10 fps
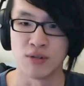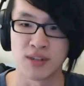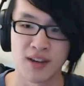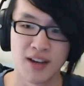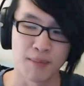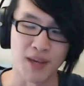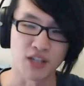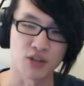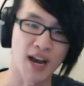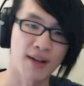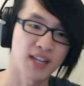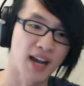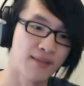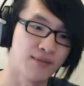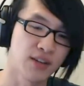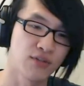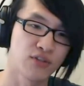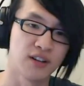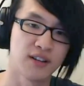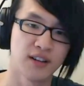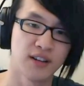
Us because you have to have different